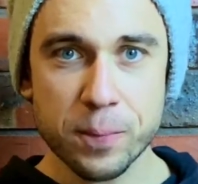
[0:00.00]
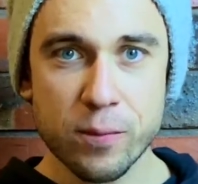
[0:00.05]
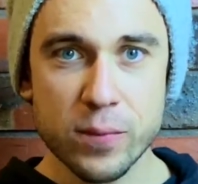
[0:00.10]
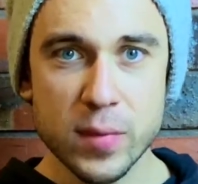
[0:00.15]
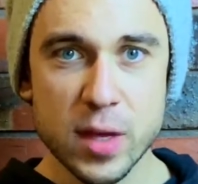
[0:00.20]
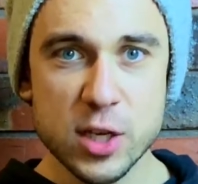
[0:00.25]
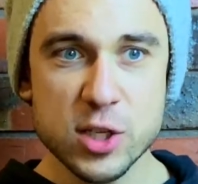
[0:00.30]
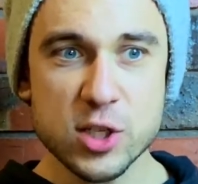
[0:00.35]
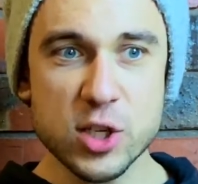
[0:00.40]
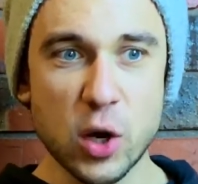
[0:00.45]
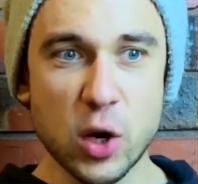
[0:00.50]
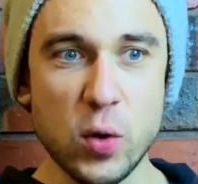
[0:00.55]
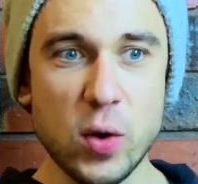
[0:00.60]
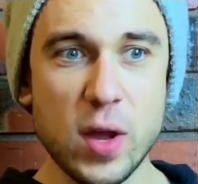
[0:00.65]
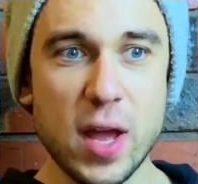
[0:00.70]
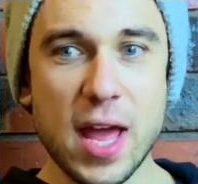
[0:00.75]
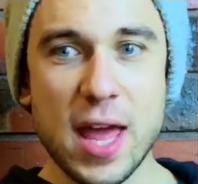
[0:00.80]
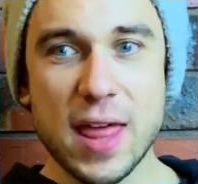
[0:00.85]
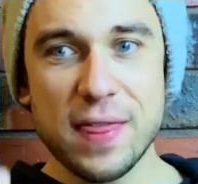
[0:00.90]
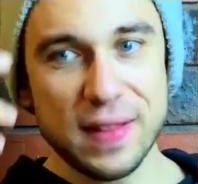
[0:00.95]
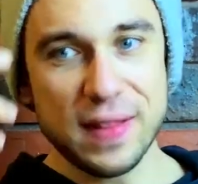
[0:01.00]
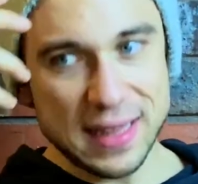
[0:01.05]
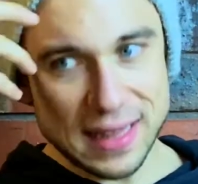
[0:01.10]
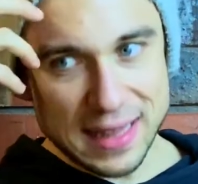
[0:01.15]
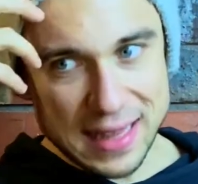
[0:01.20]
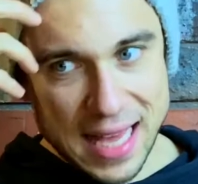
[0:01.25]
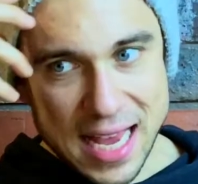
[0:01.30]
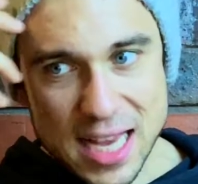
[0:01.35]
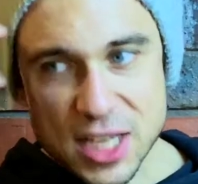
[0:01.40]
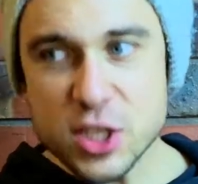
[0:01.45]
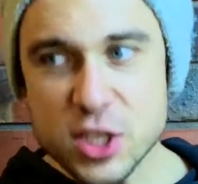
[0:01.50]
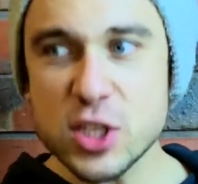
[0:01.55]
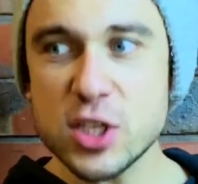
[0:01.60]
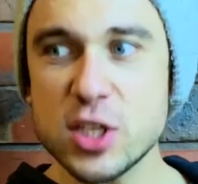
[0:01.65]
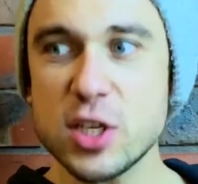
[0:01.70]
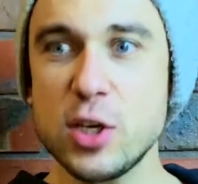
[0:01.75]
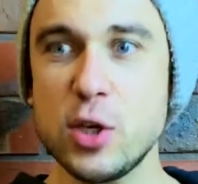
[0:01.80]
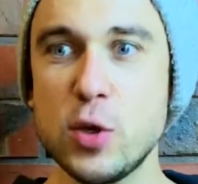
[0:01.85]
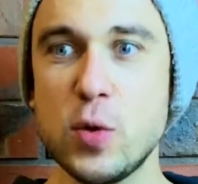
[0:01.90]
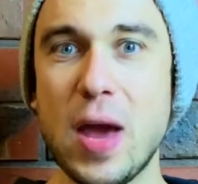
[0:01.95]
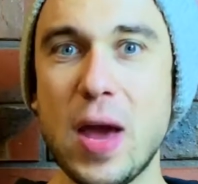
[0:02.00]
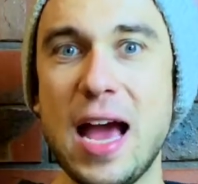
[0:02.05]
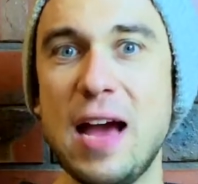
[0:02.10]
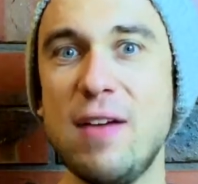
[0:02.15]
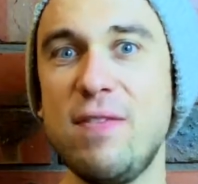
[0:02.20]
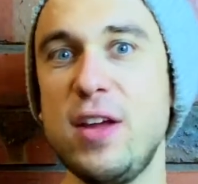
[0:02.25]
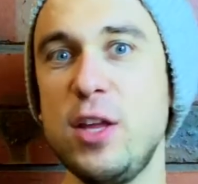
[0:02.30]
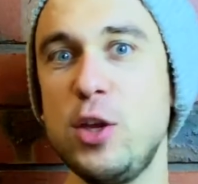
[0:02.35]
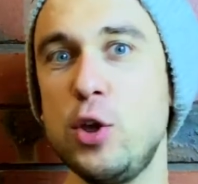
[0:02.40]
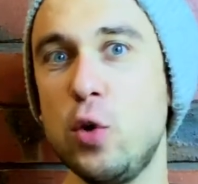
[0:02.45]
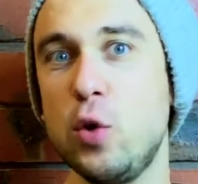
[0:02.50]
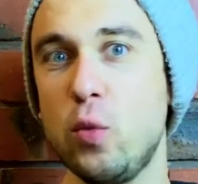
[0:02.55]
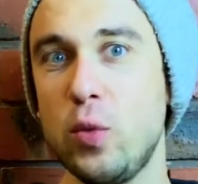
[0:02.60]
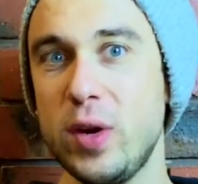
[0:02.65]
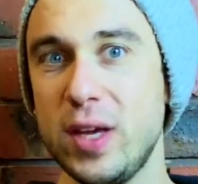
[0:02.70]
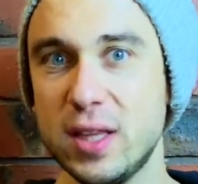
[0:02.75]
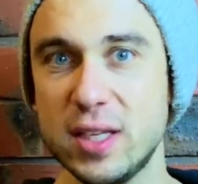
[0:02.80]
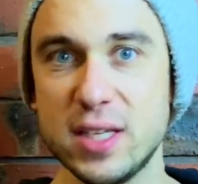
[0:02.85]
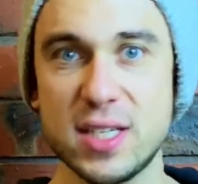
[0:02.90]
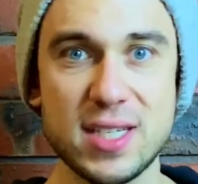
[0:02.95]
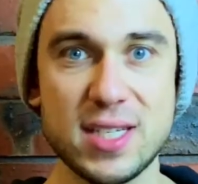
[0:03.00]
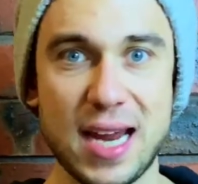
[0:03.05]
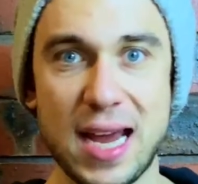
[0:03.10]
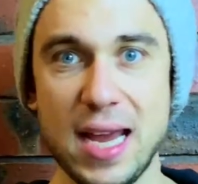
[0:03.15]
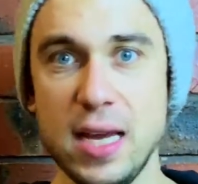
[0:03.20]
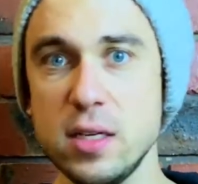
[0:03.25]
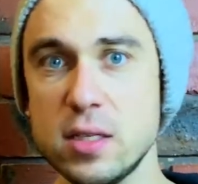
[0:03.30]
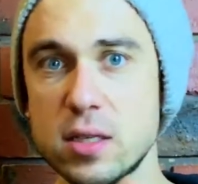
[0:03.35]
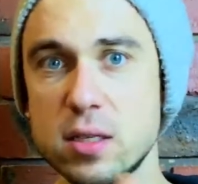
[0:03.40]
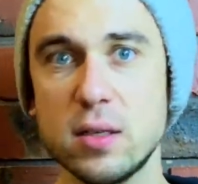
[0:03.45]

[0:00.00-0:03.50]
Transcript: So the less you have in your real estate,